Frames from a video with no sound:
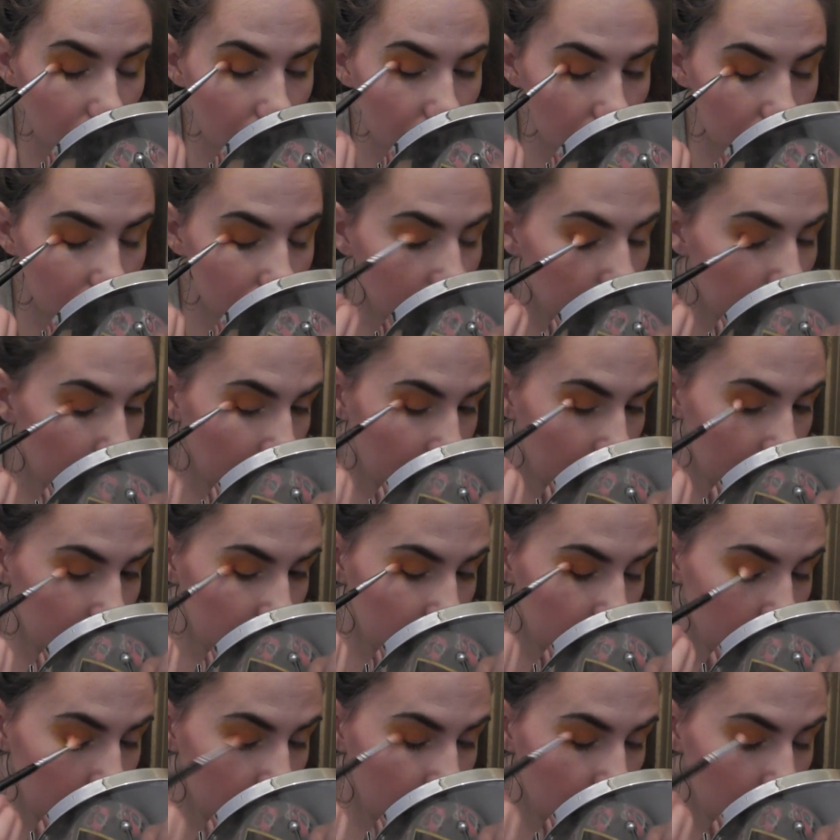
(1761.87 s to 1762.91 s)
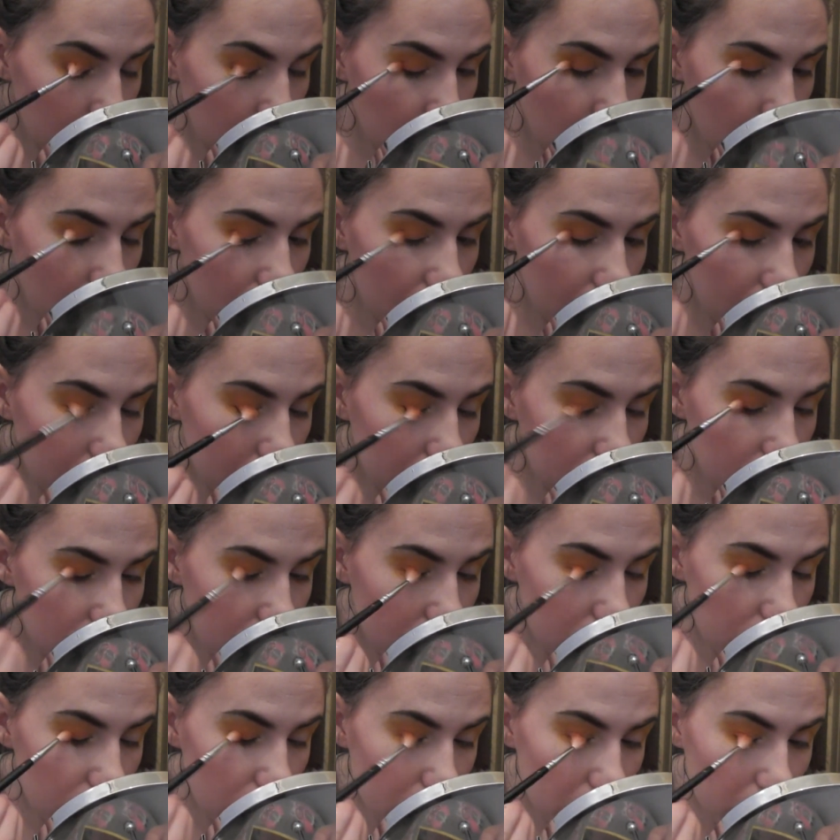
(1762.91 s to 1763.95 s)
It depends on what I can
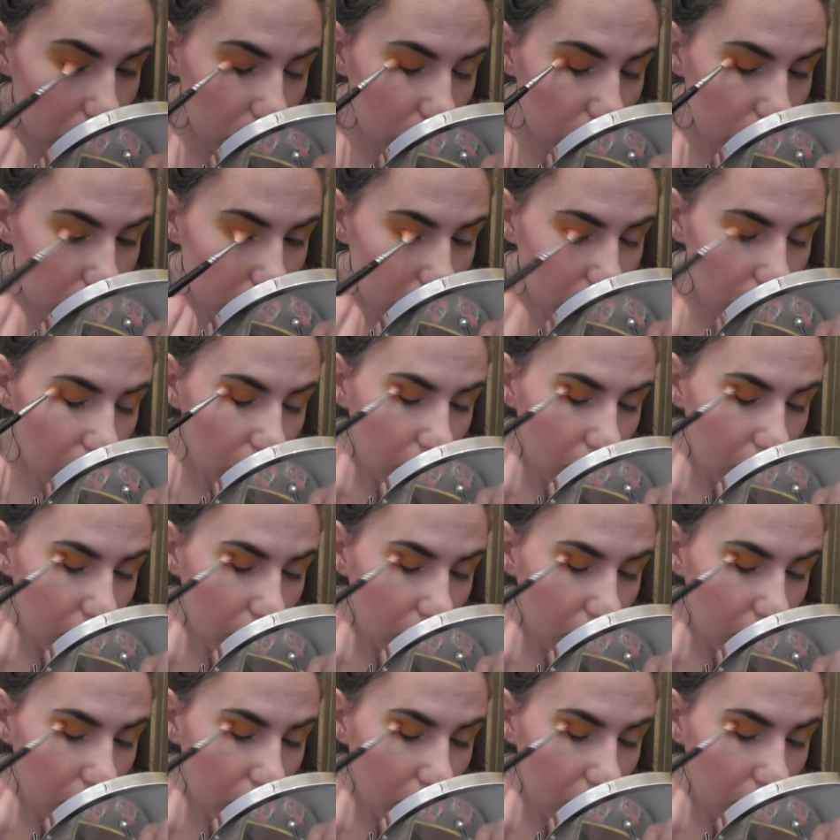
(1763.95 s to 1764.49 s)
do.